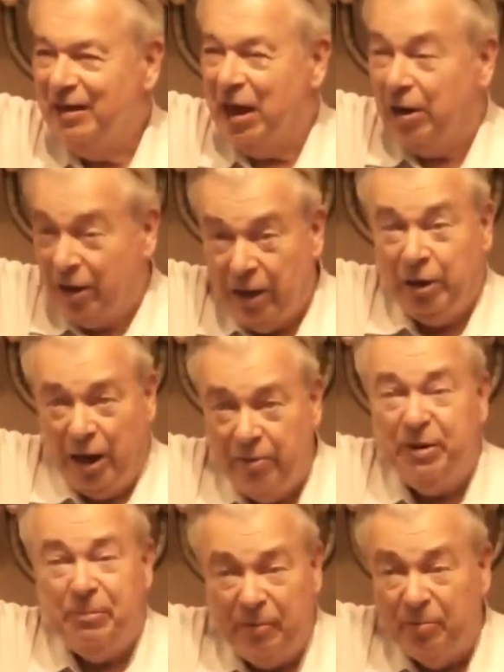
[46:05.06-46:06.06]
How
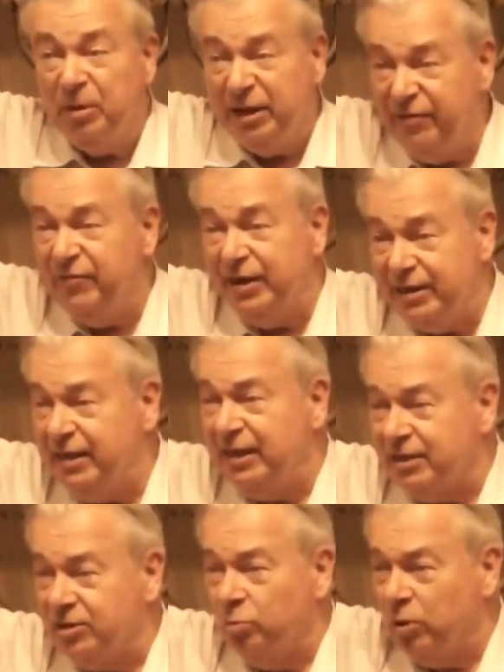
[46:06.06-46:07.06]
many people believe it
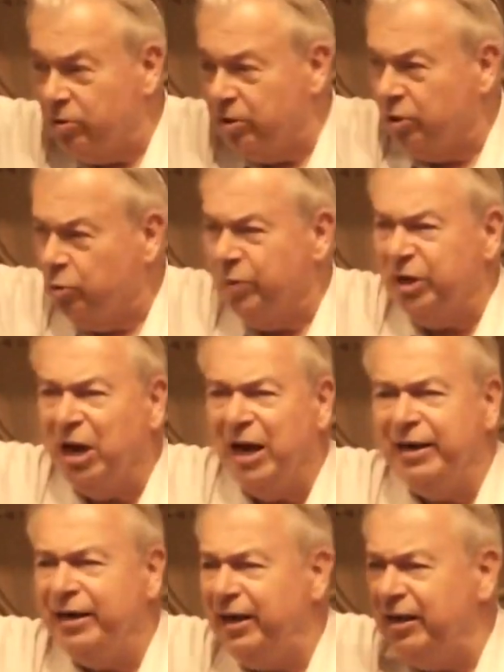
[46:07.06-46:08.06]
exists? The
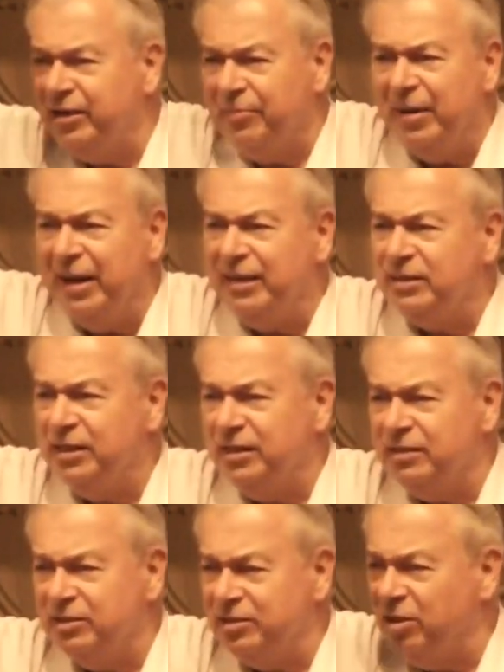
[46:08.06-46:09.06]
Illuminati, the
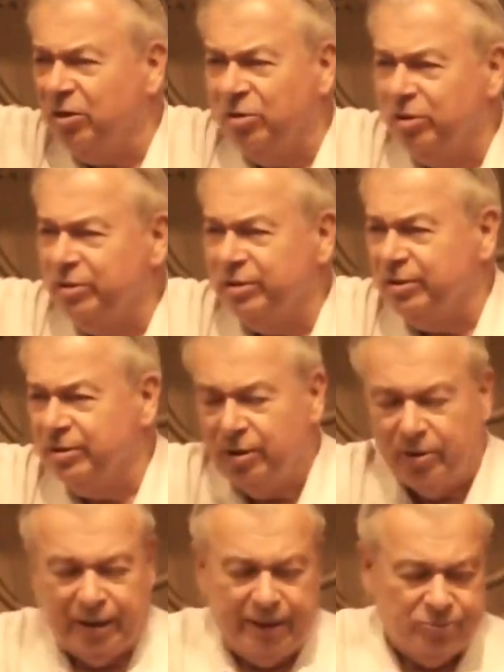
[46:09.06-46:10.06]
Masons,
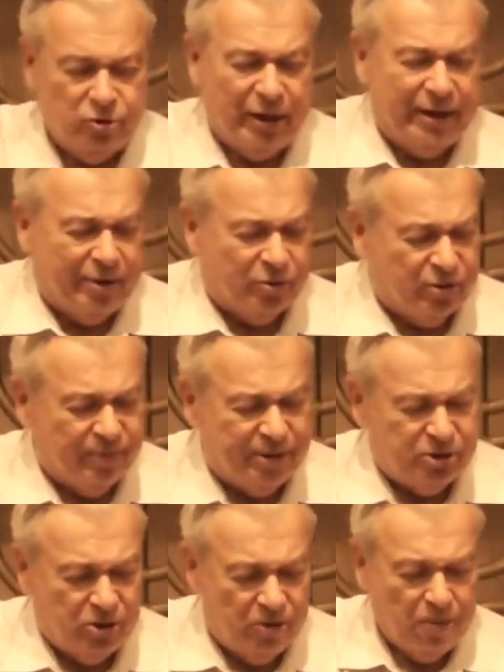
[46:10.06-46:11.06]
okay, Trilateral
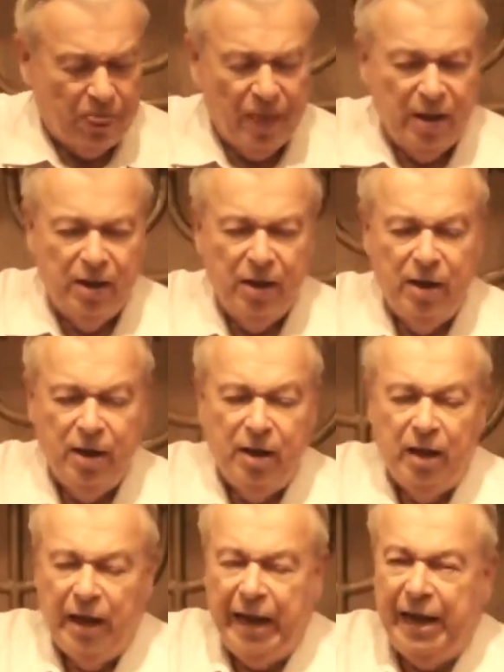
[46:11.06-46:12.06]
Commission.
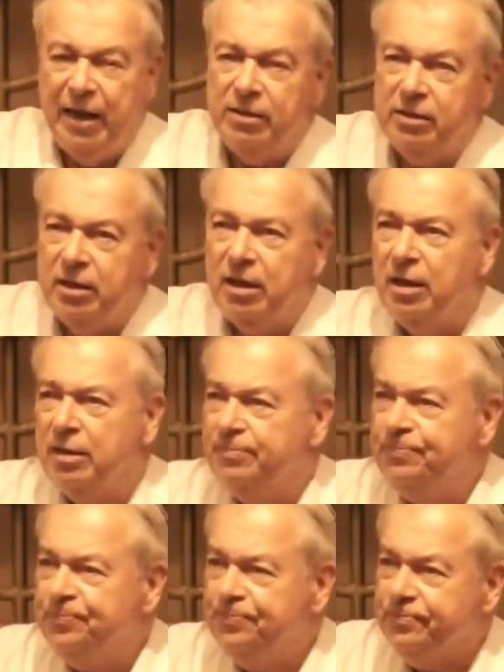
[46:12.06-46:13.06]
And,
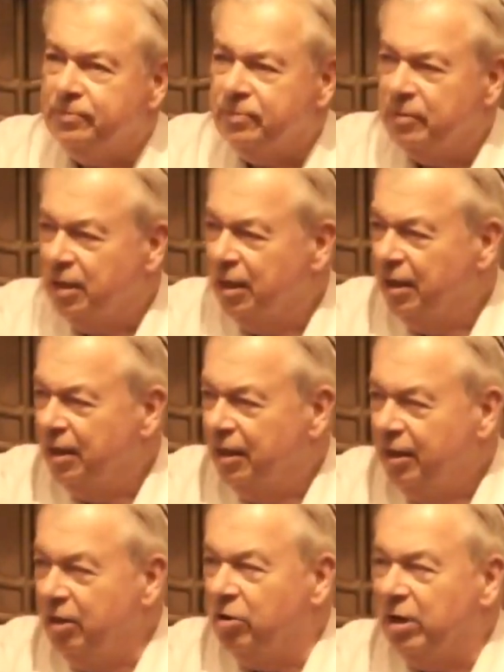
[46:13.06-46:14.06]

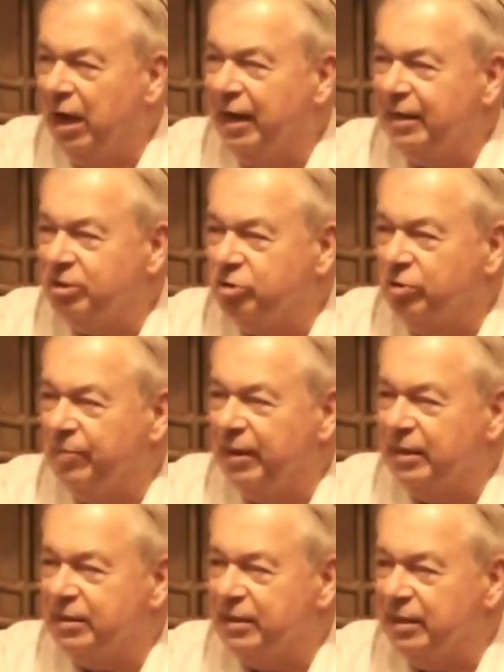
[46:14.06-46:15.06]
God has a
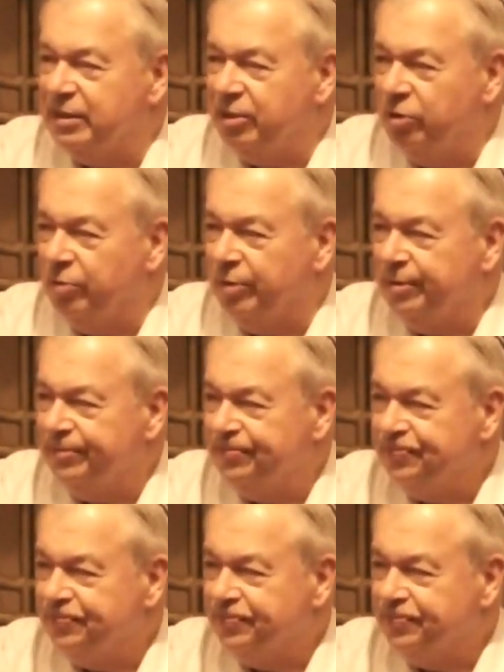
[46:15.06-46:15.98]
tremendous sense of humor.